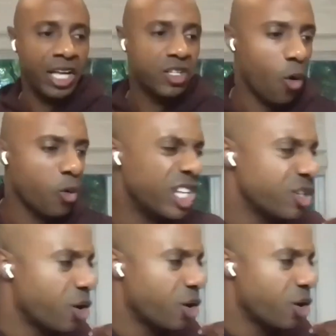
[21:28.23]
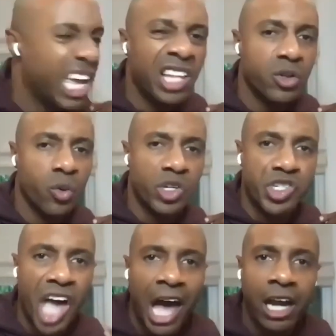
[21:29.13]
he's already turning into a
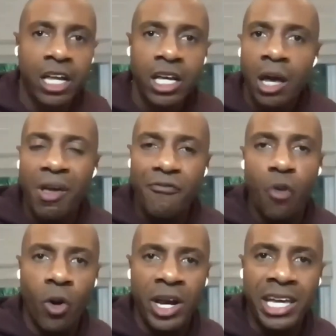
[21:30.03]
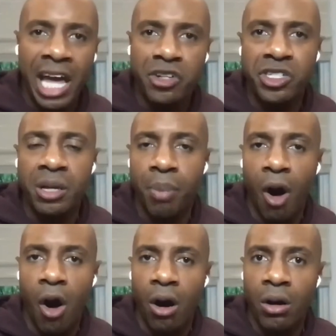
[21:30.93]
shot before he catches the
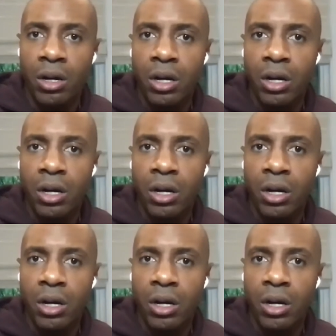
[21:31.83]
ball.